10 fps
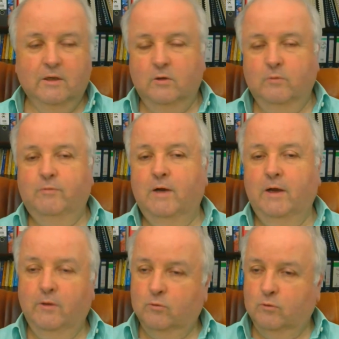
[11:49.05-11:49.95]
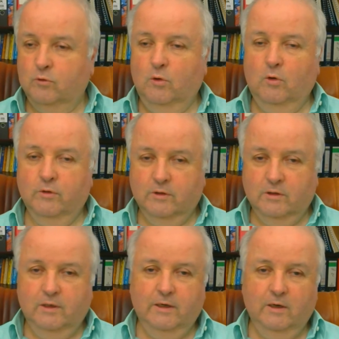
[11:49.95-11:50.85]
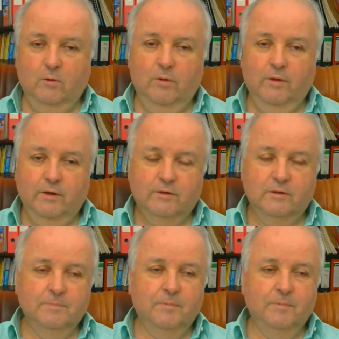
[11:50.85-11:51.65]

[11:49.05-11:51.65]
You find the root cause and clear all this.